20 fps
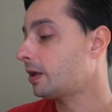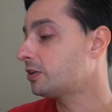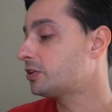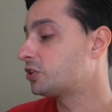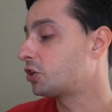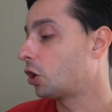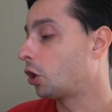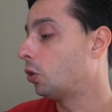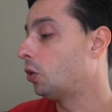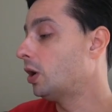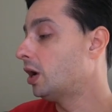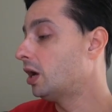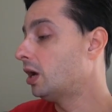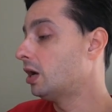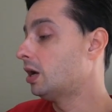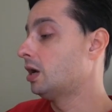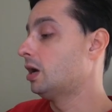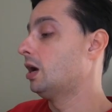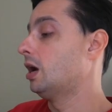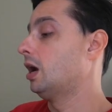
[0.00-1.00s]
So
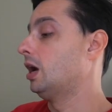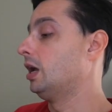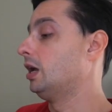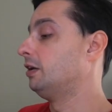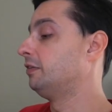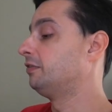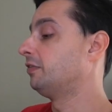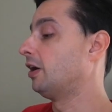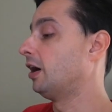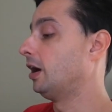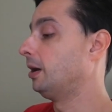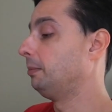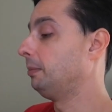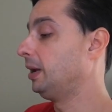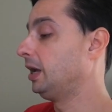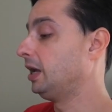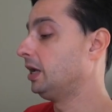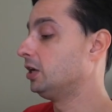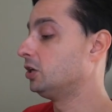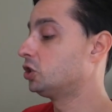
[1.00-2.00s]
if I
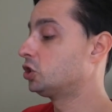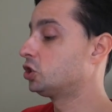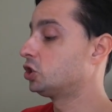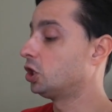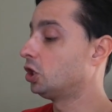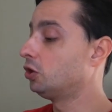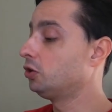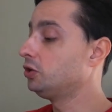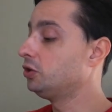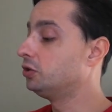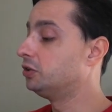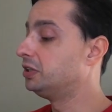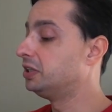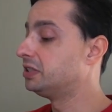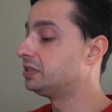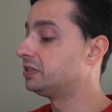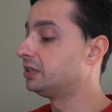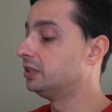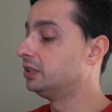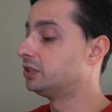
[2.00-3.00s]
may show you
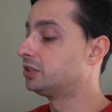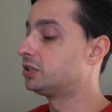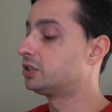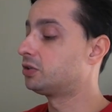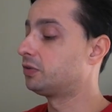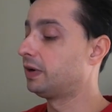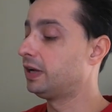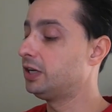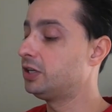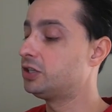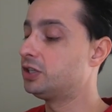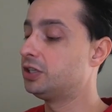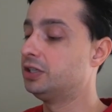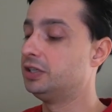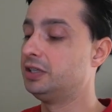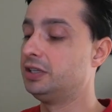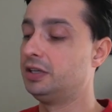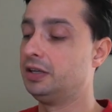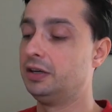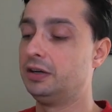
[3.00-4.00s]
this
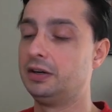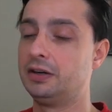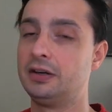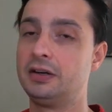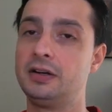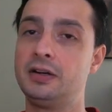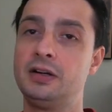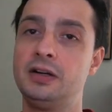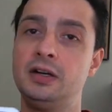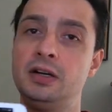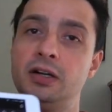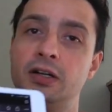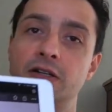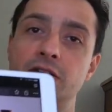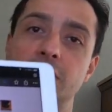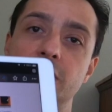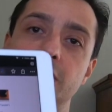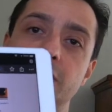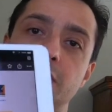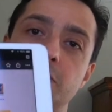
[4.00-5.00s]
illustration here,
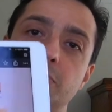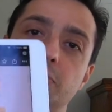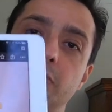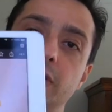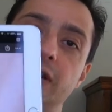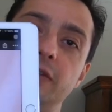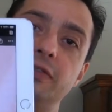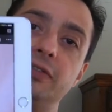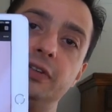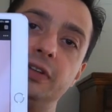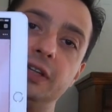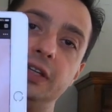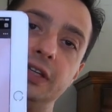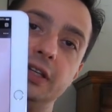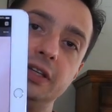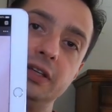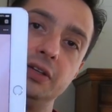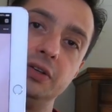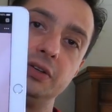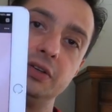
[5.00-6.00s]
just
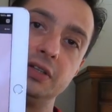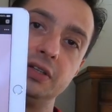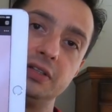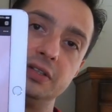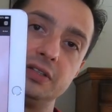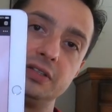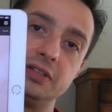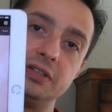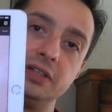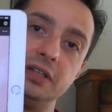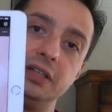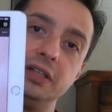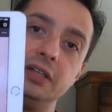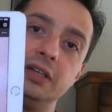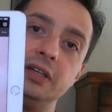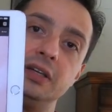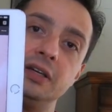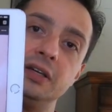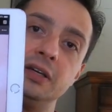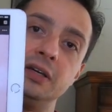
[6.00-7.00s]
briefly, you can
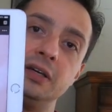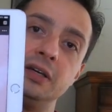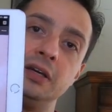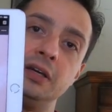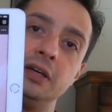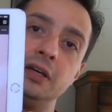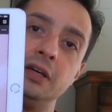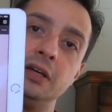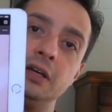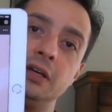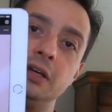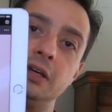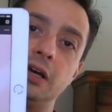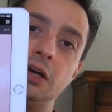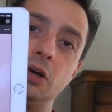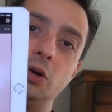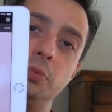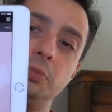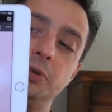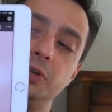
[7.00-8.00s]
see,
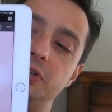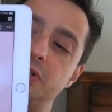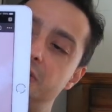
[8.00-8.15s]
I hope you